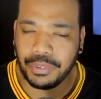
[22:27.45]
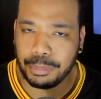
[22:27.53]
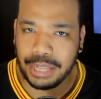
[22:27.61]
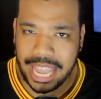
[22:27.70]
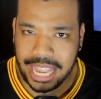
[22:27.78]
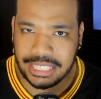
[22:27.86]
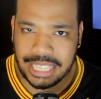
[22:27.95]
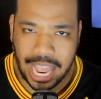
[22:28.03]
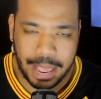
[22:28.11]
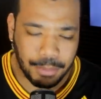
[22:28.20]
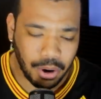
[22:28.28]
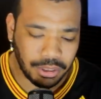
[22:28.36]
for playing
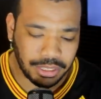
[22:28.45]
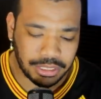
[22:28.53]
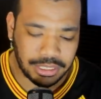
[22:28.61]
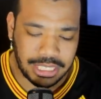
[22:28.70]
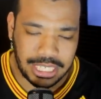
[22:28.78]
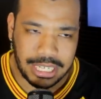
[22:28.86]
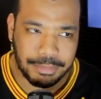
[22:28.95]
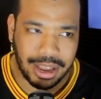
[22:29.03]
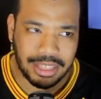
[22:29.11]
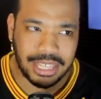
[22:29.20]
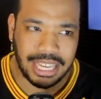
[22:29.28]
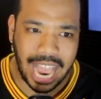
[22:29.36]
time on this team.
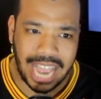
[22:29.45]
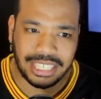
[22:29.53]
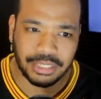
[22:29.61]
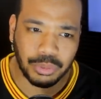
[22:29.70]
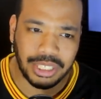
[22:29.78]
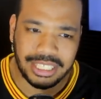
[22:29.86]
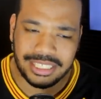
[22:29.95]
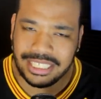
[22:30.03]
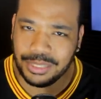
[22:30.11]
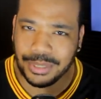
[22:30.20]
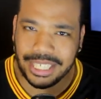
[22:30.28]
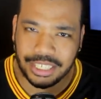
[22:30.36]
I think I can really
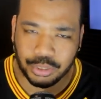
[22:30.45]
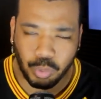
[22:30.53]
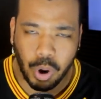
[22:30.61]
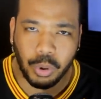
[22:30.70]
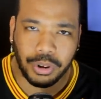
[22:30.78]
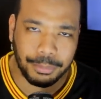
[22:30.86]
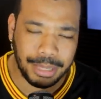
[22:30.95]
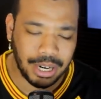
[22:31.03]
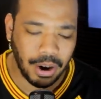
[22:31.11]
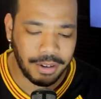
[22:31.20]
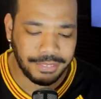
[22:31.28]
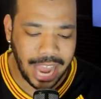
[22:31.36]
see where his role can be
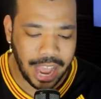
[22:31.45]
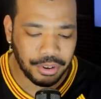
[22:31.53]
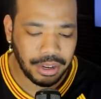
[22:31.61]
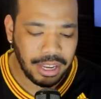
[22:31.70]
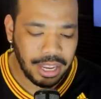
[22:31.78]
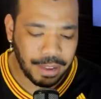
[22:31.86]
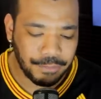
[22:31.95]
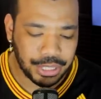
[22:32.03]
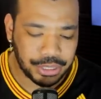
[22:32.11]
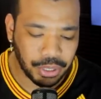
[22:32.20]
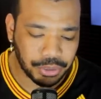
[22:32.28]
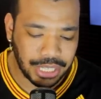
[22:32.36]
carved out if
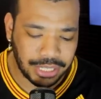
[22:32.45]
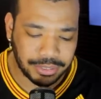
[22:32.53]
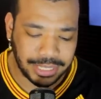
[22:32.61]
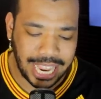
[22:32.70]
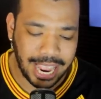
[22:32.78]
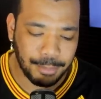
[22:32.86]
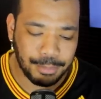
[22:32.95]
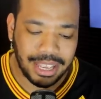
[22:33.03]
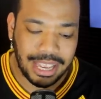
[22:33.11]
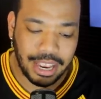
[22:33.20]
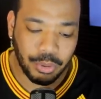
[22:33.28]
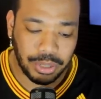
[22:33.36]
he shows out to camp
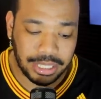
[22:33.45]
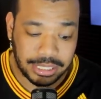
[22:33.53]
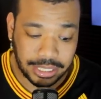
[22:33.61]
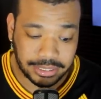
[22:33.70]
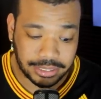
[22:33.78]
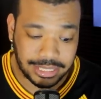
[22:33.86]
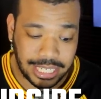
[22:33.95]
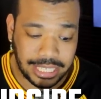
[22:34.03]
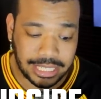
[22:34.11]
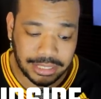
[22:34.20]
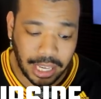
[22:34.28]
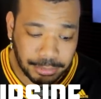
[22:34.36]
and really does his
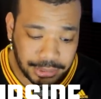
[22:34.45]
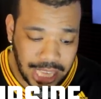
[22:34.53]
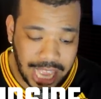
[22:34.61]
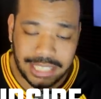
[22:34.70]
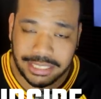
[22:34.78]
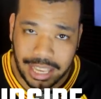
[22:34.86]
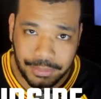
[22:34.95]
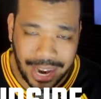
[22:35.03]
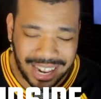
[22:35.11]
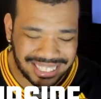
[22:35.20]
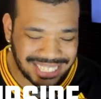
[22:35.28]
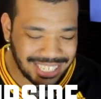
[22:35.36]
thing. His upside is 7
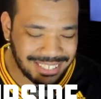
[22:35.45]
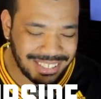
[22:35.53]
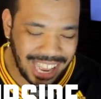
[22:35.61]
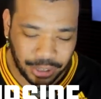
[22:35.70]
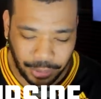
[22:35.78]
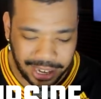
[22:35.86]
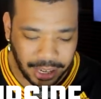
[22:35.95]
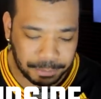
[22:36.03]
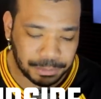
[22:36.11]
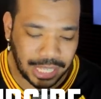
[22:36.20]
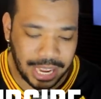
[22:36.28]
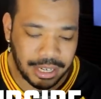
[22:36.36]
out of 10. Not great
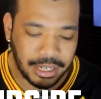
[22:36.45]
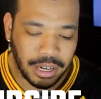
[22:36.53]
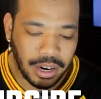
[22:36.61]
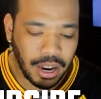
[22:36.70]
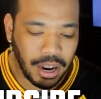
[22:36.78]
upside.